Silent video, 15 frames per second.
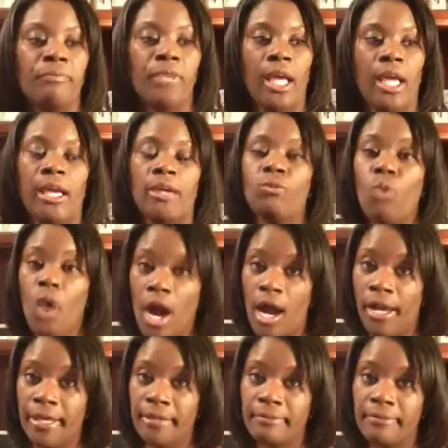And
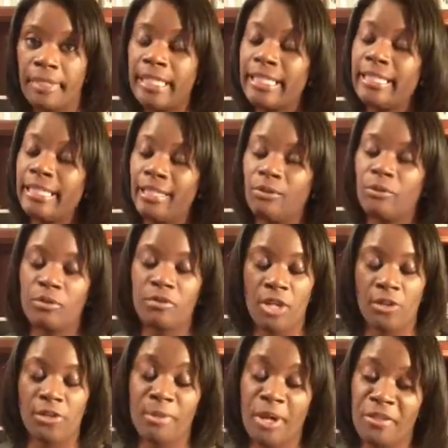why? Again, we've
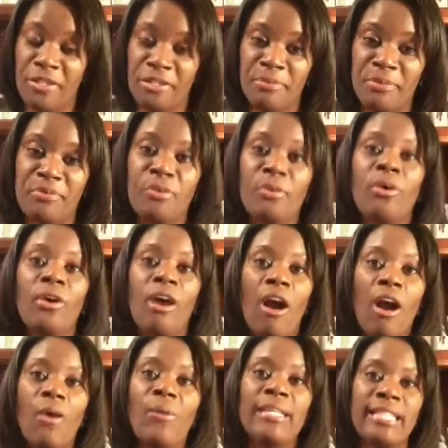talked about this before.
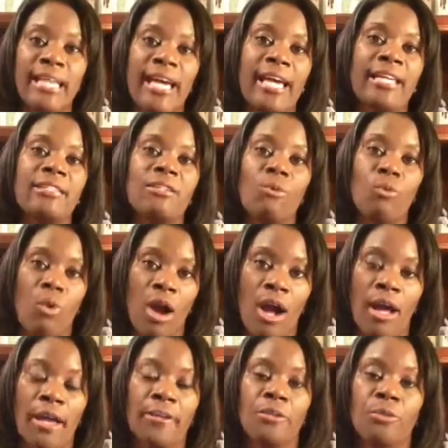Always ask
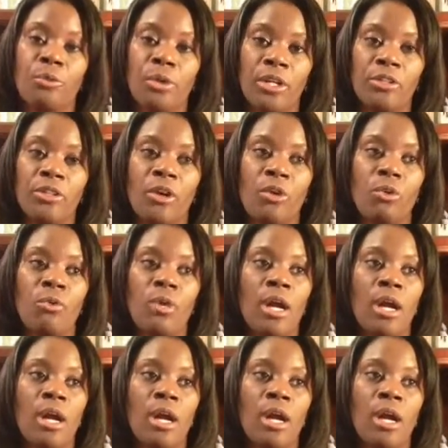why. You want to know